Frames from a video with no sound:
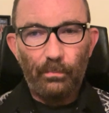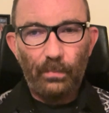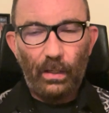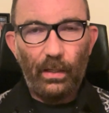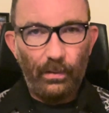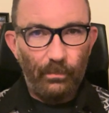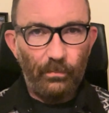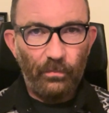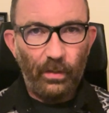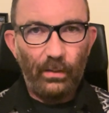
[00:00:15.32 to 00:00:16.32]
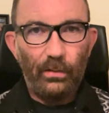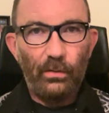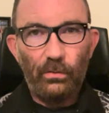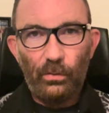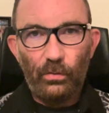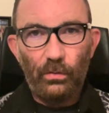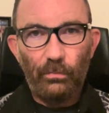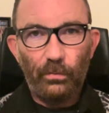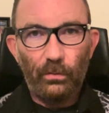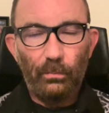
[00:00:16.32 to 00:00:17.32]
I find these
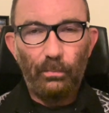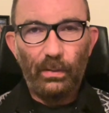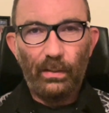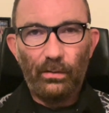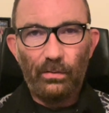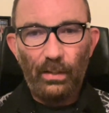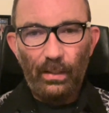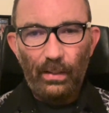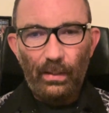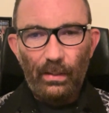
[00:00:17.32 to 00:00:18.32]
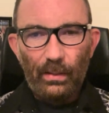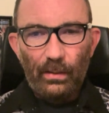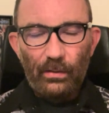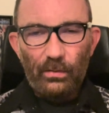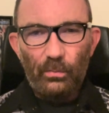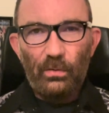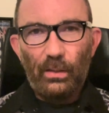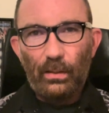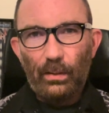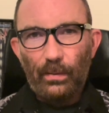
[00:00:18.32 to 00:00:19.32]
useful because it seems
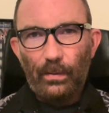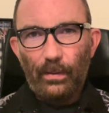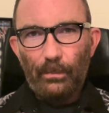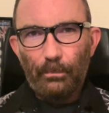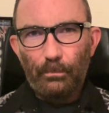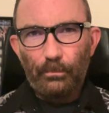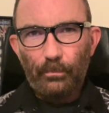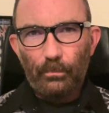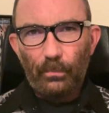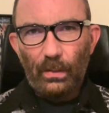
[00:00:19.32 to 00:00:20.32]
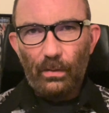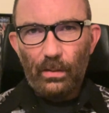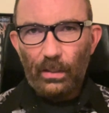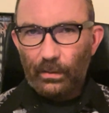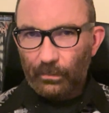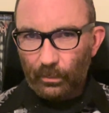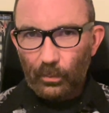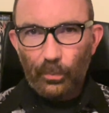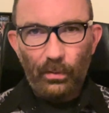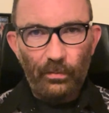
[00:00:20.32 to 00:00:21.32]
like none of them
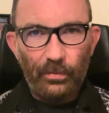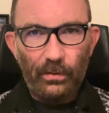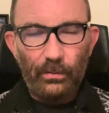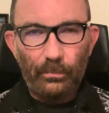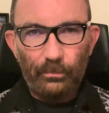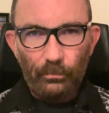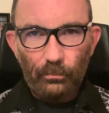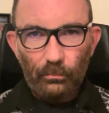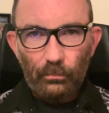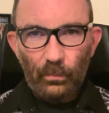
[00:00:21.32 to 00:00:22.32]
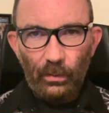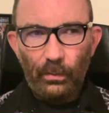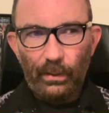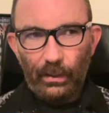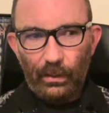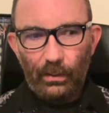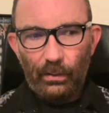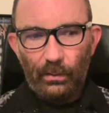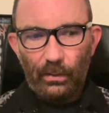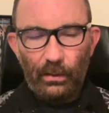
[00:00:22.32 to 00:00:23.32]
are perfect,
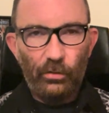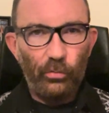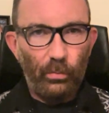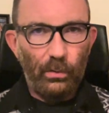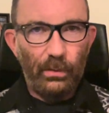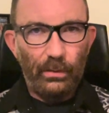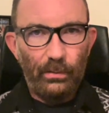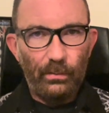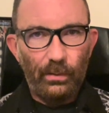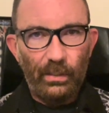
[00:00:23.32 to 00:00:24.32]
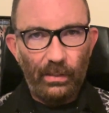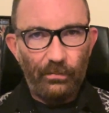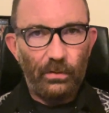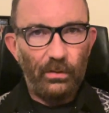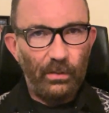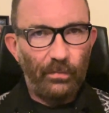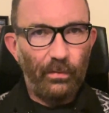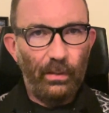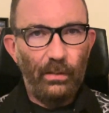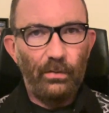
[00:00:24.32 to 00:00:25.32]
and each one gives a
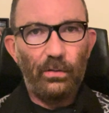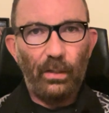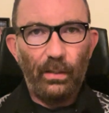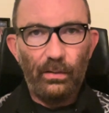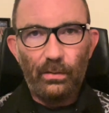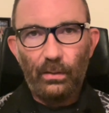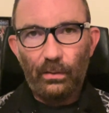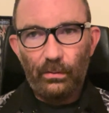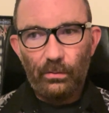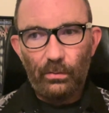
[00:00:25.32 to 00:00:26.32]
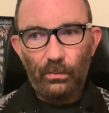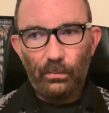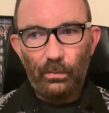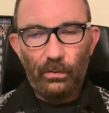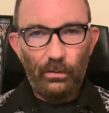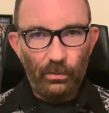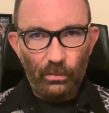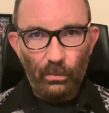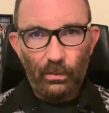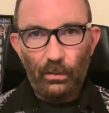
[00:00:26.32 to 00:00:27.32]
different insight into the
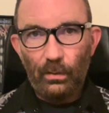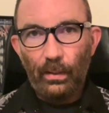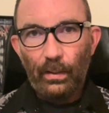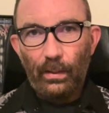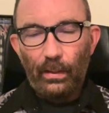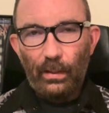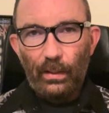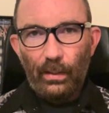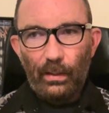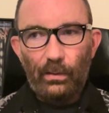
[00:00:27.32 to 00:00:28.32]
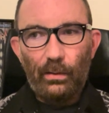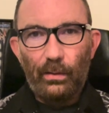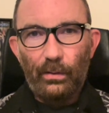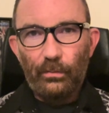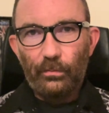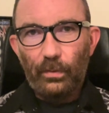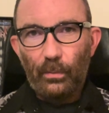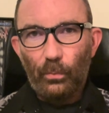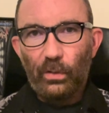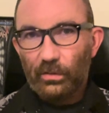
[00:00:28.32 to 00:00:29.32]
disorder and kind of
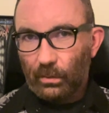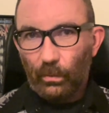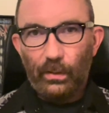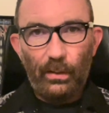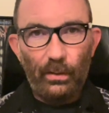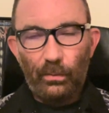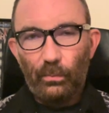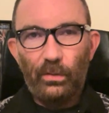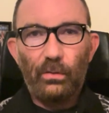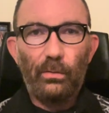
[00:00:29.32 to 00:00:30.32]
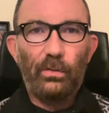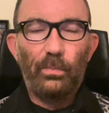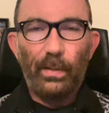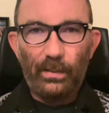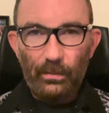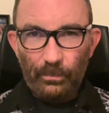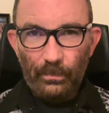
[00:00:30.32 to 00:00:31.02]
what's going on and what to expect.